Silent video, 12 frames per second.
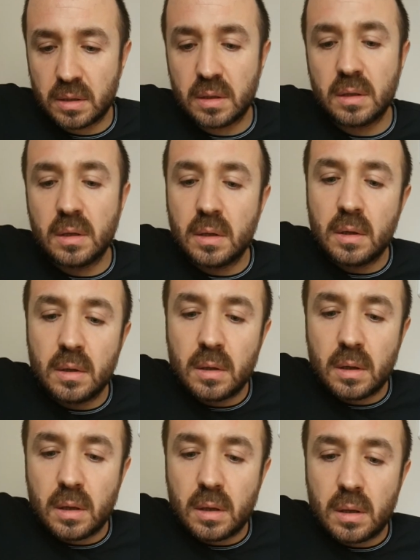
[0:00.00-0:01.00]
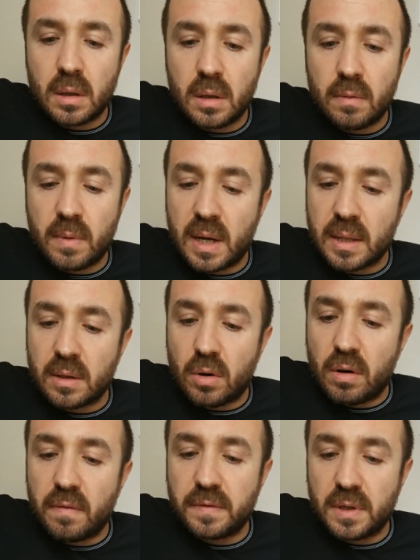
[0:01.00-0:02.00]
The one
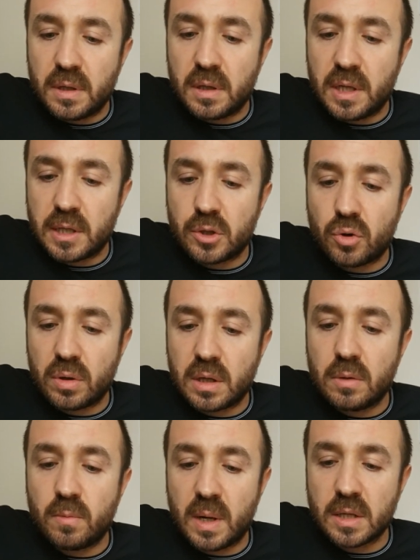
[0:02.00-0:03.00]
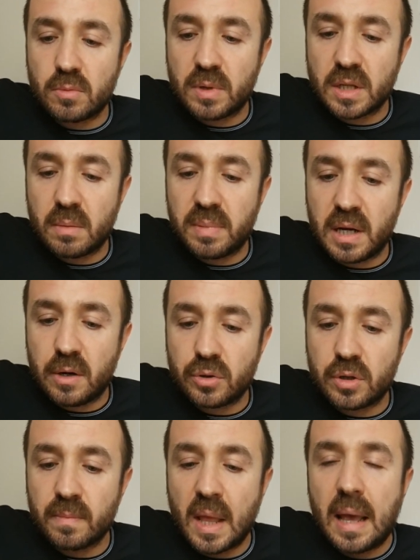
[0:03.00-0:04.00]
of the historical ones was
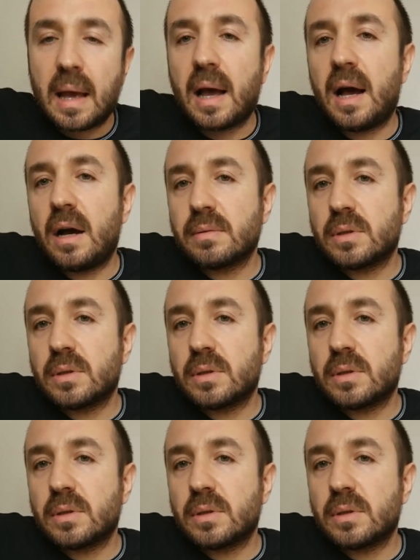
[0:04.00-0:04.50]
about how